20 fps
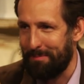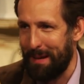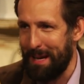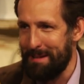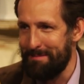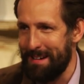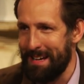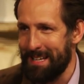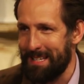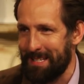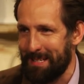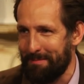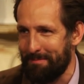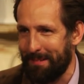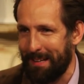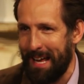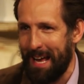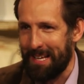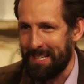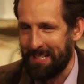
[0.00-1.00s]
play me some
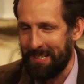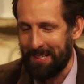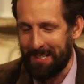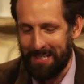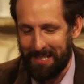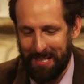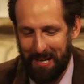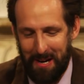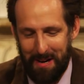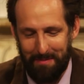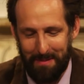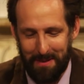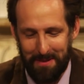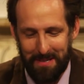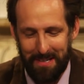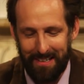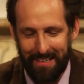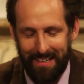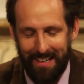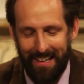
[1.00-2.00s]
classical guitar
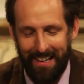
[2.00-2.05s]
music.